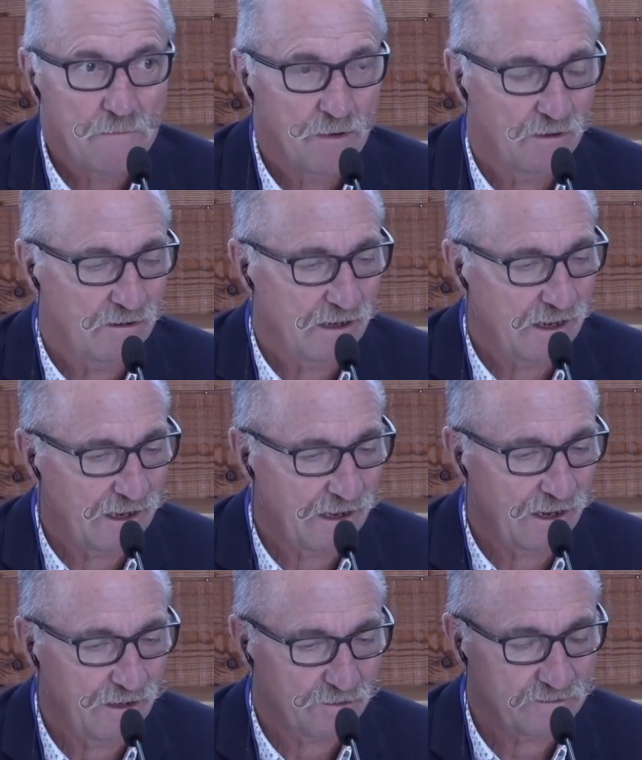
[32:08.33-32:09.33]
I mean,
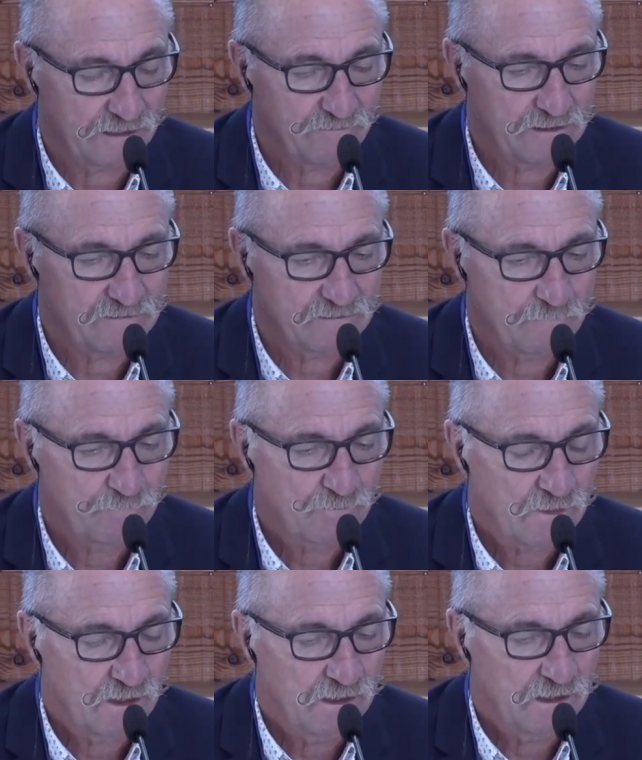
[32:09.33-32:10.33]
they have a huge
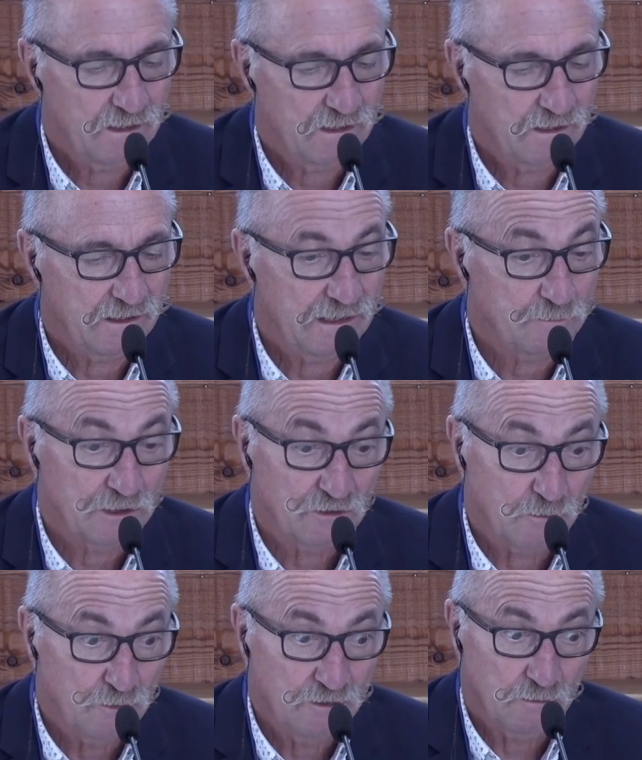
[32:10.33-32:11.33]
annual budget
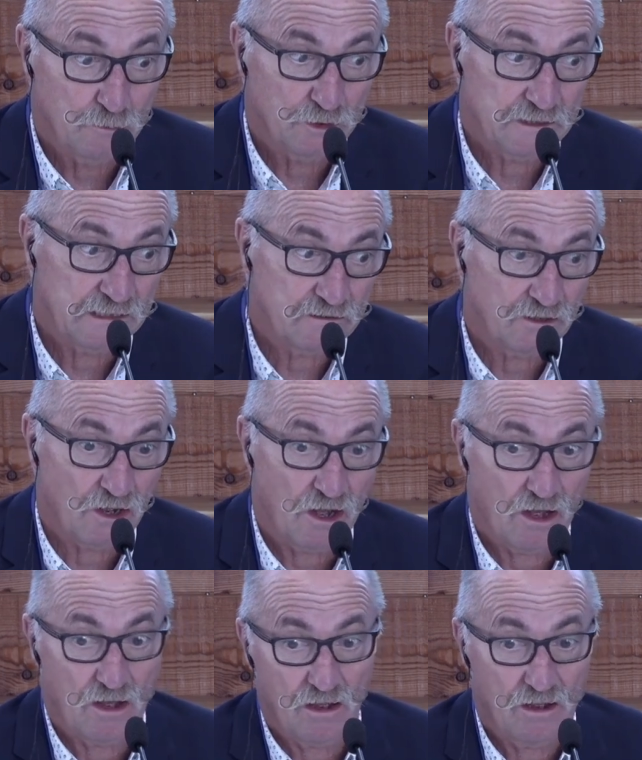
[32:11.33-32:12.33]
that they can use,